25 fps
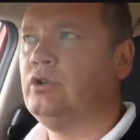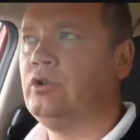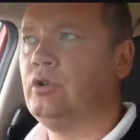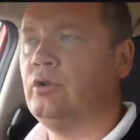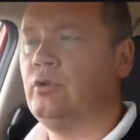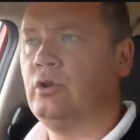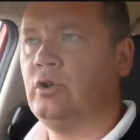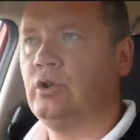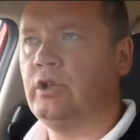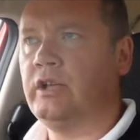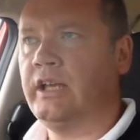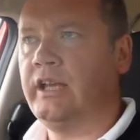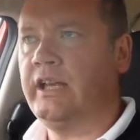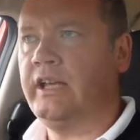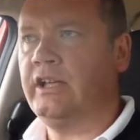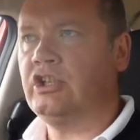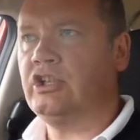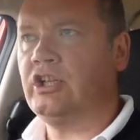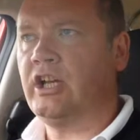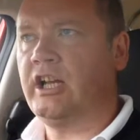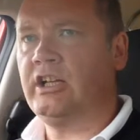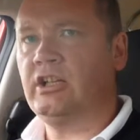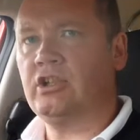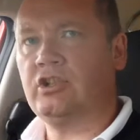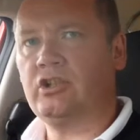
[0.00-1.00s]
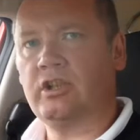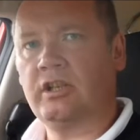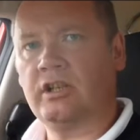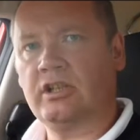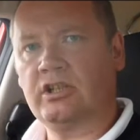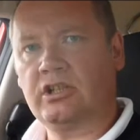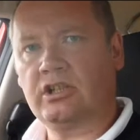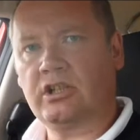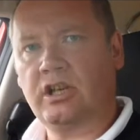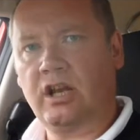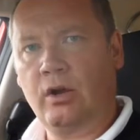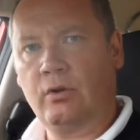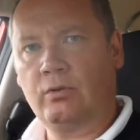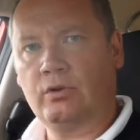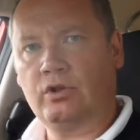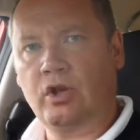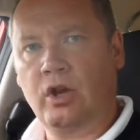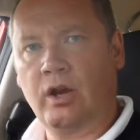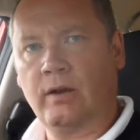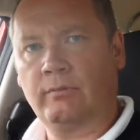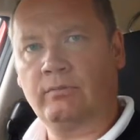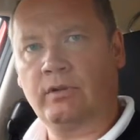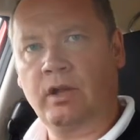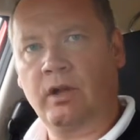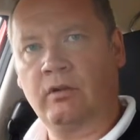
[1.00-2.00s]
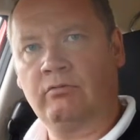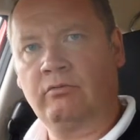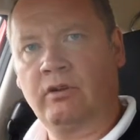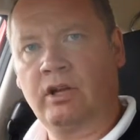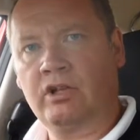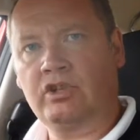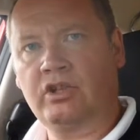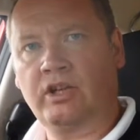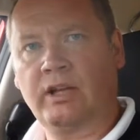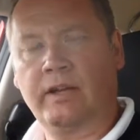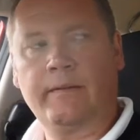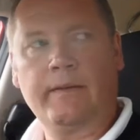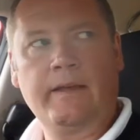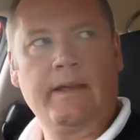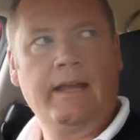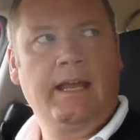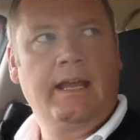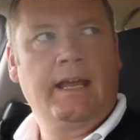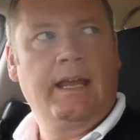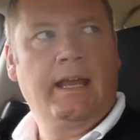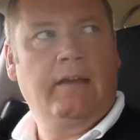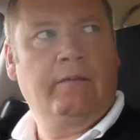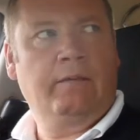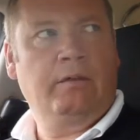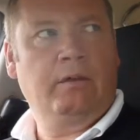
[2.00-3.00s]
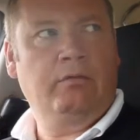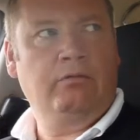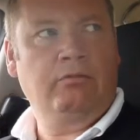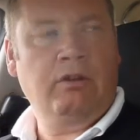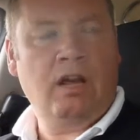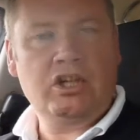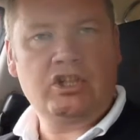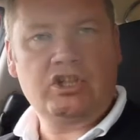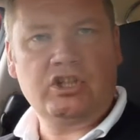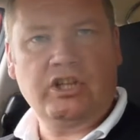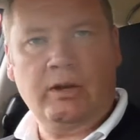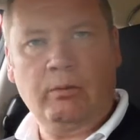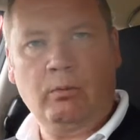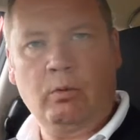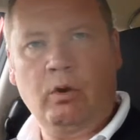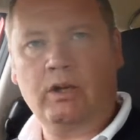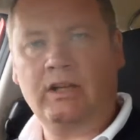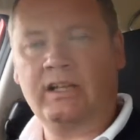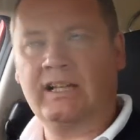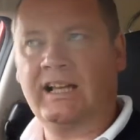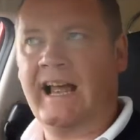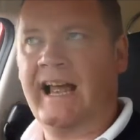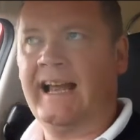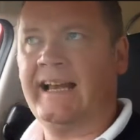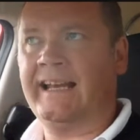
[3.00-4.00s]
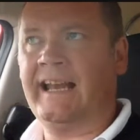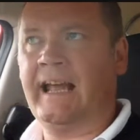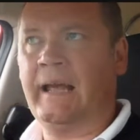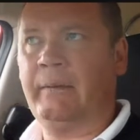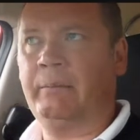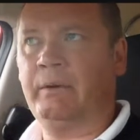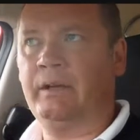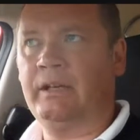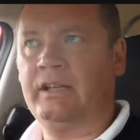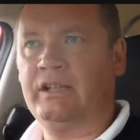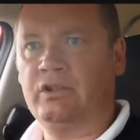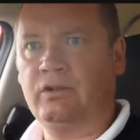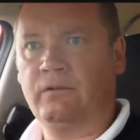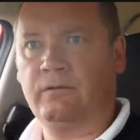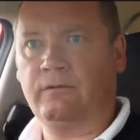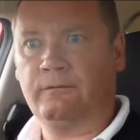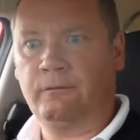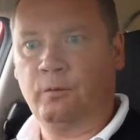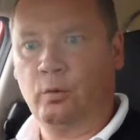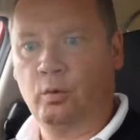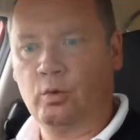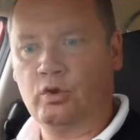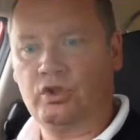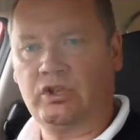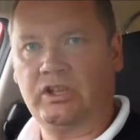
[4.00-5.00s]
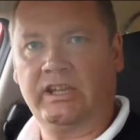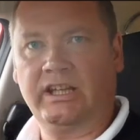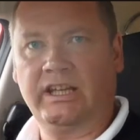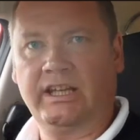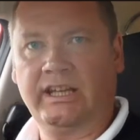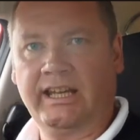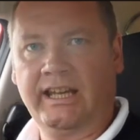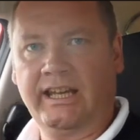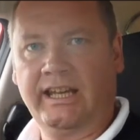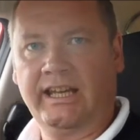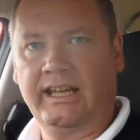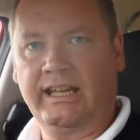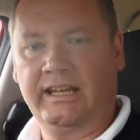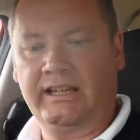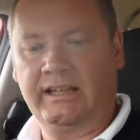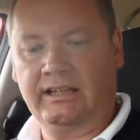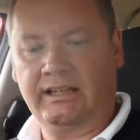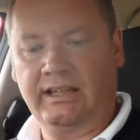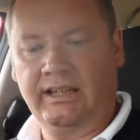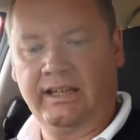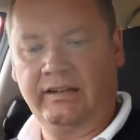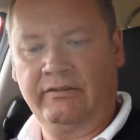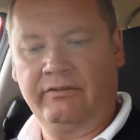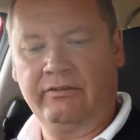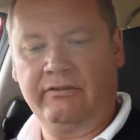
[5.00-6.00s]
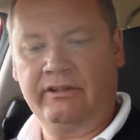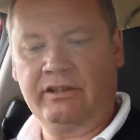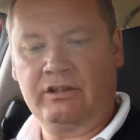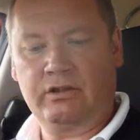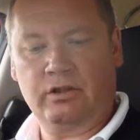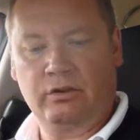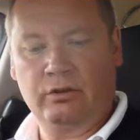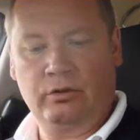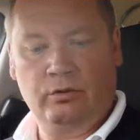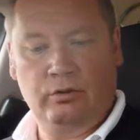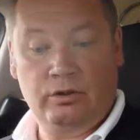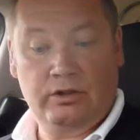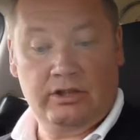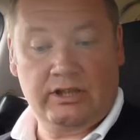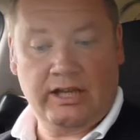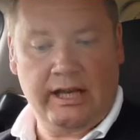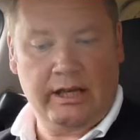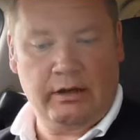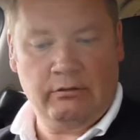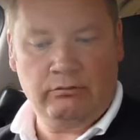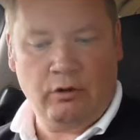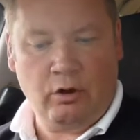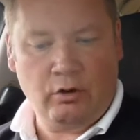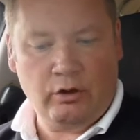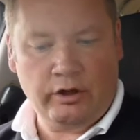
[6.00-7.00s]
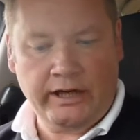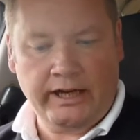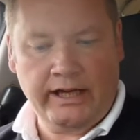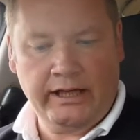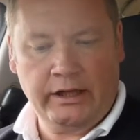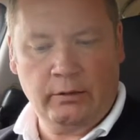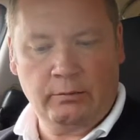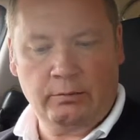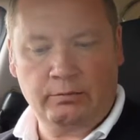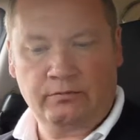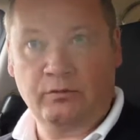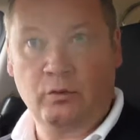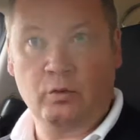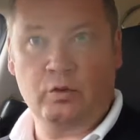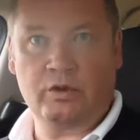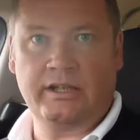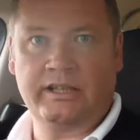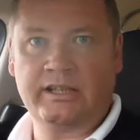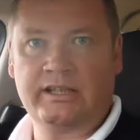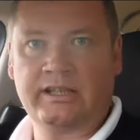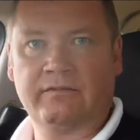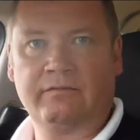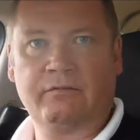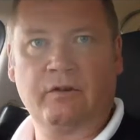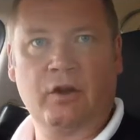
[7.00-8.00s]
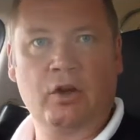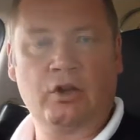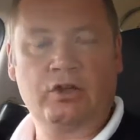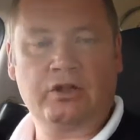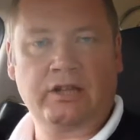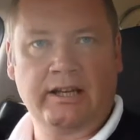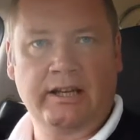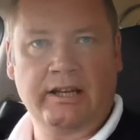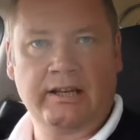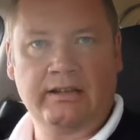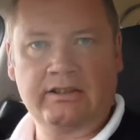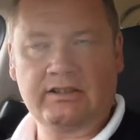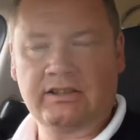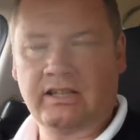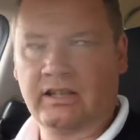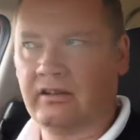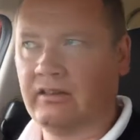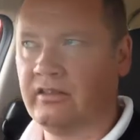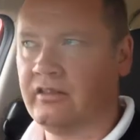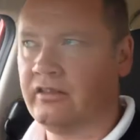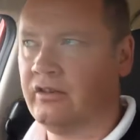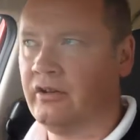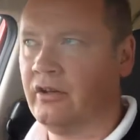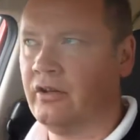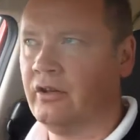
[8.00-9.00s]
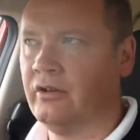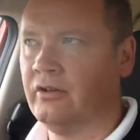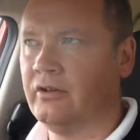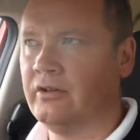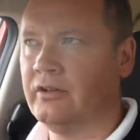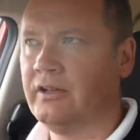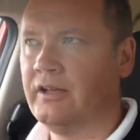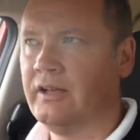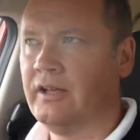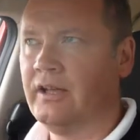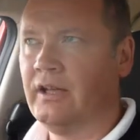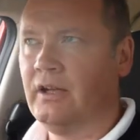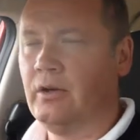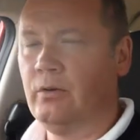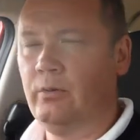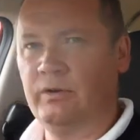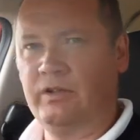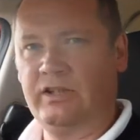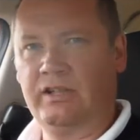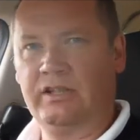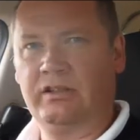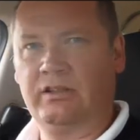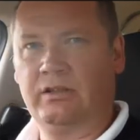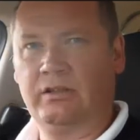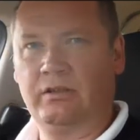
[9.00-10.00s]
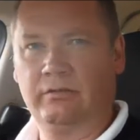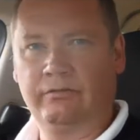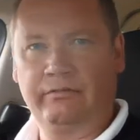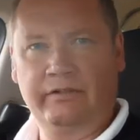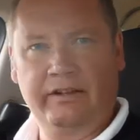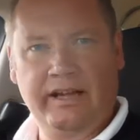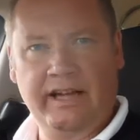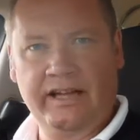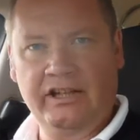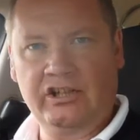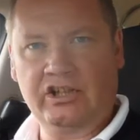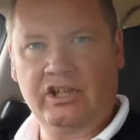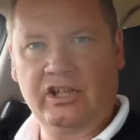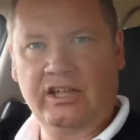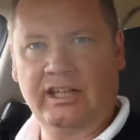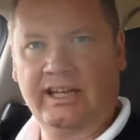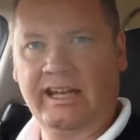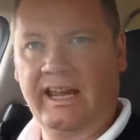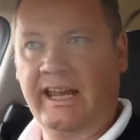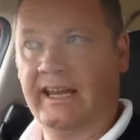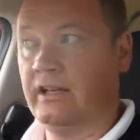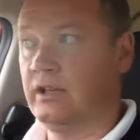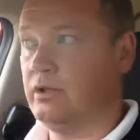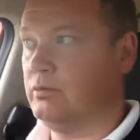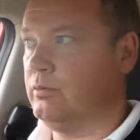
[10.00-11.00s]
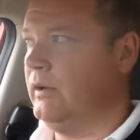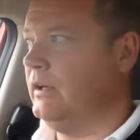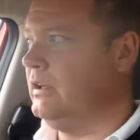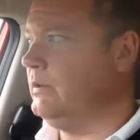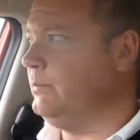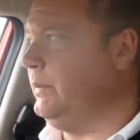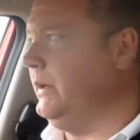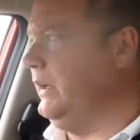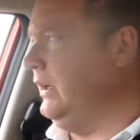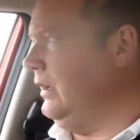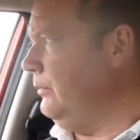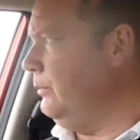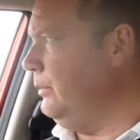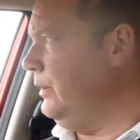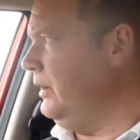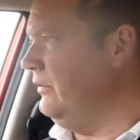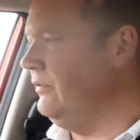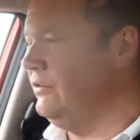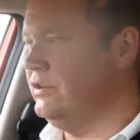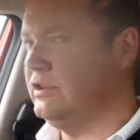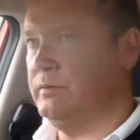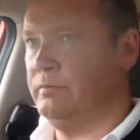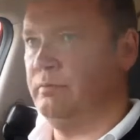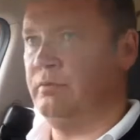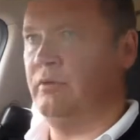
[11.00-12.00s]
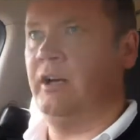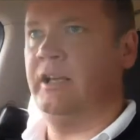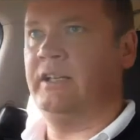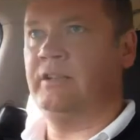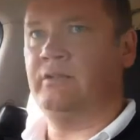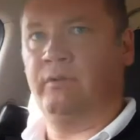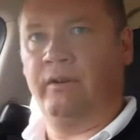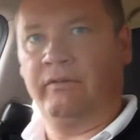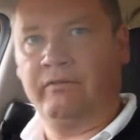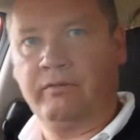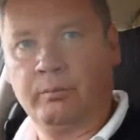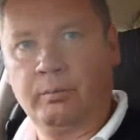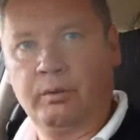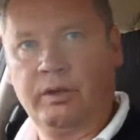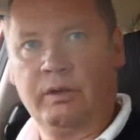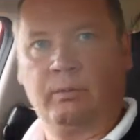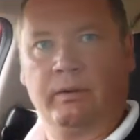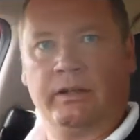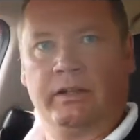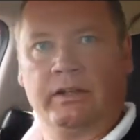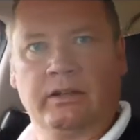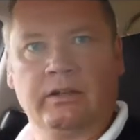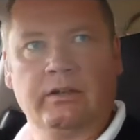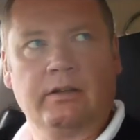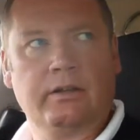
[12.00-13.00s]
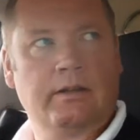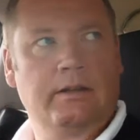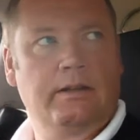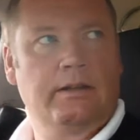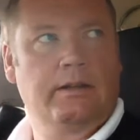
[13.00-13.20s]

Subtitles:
Do your gear change in slow time, don't rush it. If you rush it, what can happen is you're forcing the gear lever into, say, the wrong gear. You're forcing it into first gear instead of third, which isn't good for the engine again, as well as being a bit of a surprise for everybody when